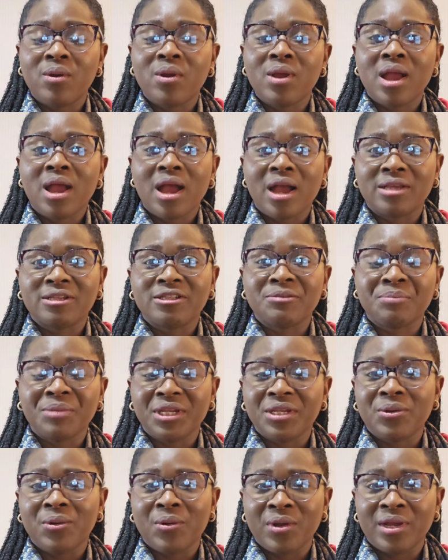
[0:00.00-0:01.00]
has
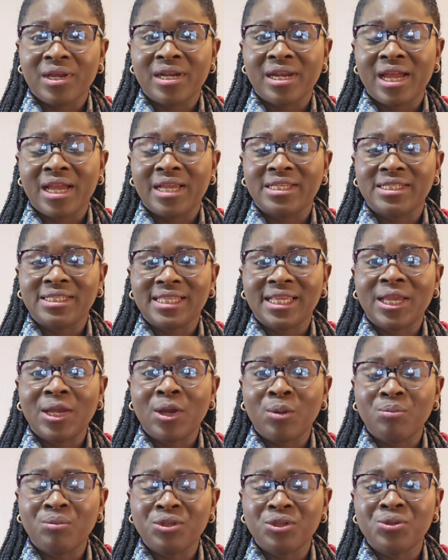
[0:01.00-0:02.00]
being organized
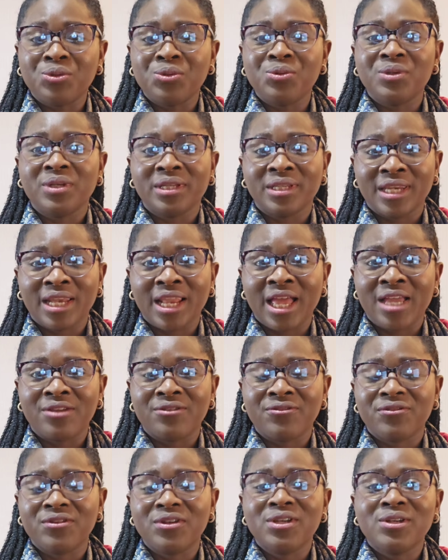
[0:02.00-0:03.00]
helped you in
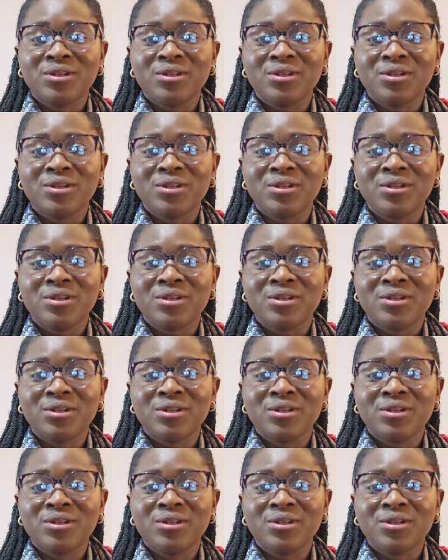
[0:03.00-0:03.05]
life.